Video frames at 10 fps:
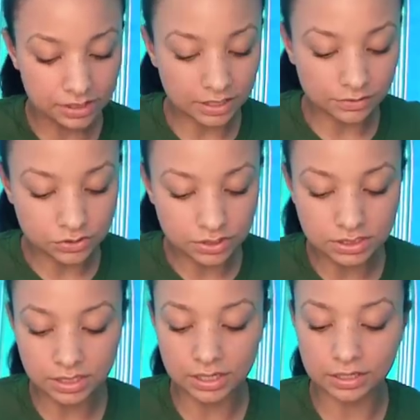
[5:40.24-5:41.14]
he was
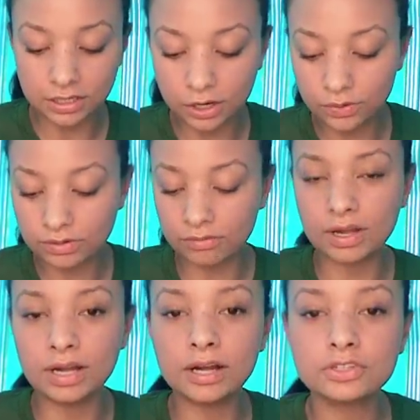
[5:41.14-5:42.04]
just like, you know, I've
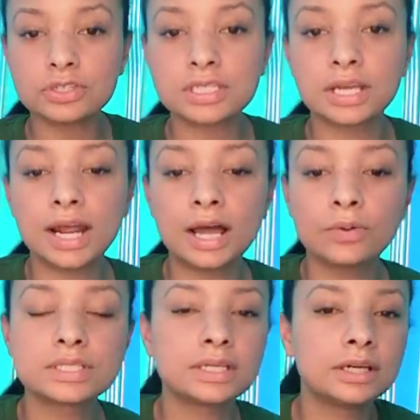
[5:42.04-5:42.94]
got 110
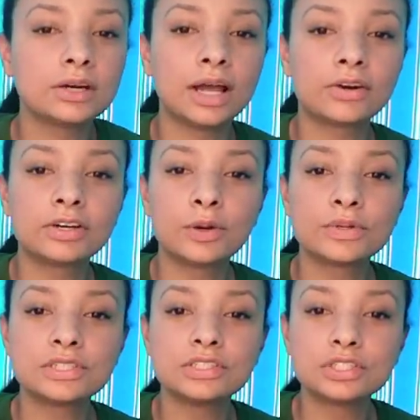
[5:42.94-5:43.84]
hours here, I don't know
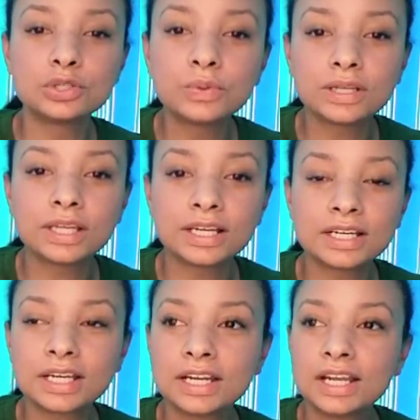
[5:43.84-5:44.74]
what to do with it.
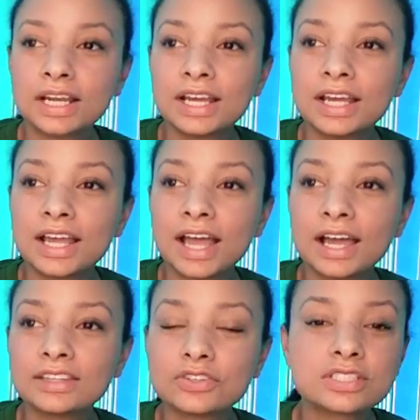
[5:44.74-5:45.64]

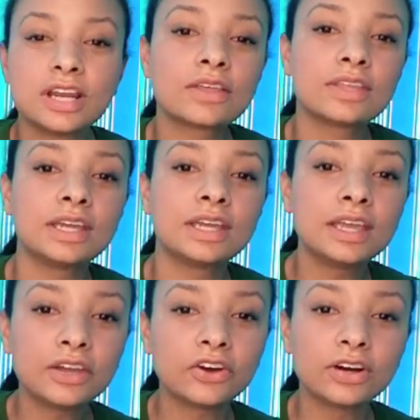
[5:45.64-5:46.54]
There's nothing
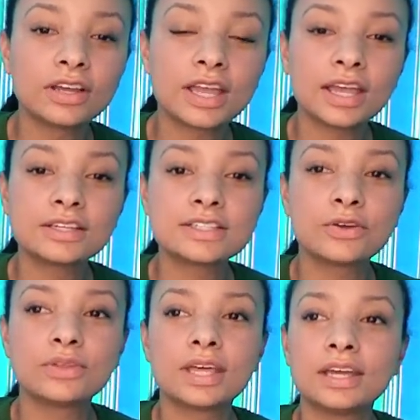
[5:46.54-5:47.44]
here. And
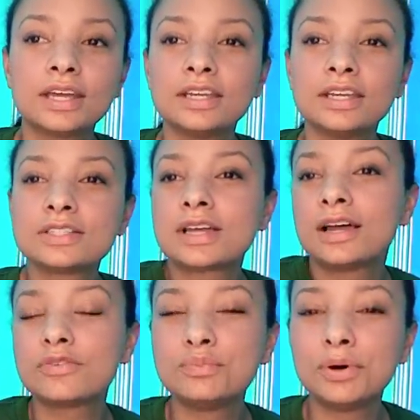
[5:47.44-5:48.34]
so then he just
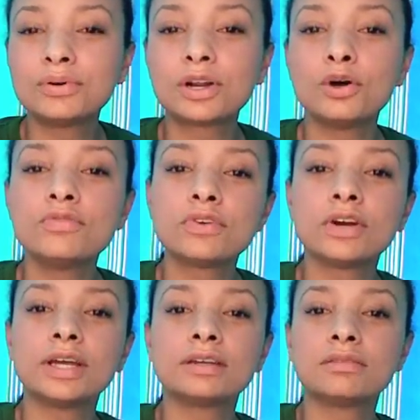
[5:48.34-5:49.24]
kind of mulled
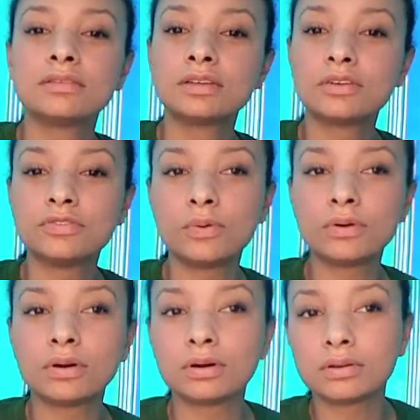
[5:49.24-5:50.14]
over it
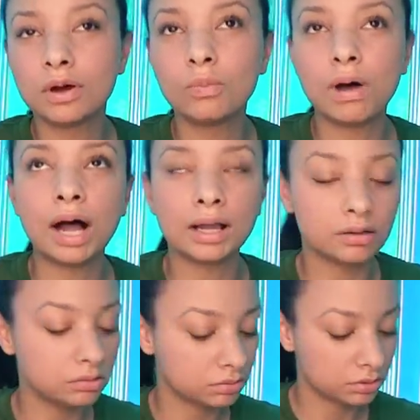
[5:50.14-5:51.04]
for a
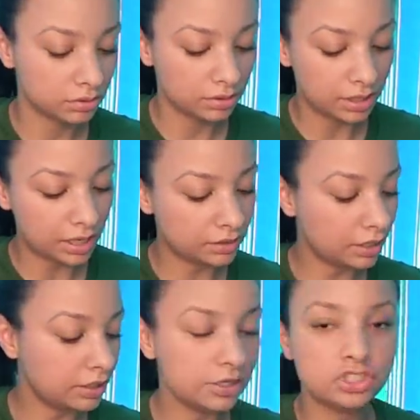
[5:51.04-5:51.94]
while, and
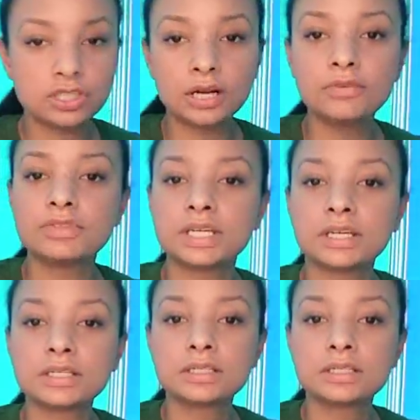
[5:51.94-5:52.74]
then he shelved it.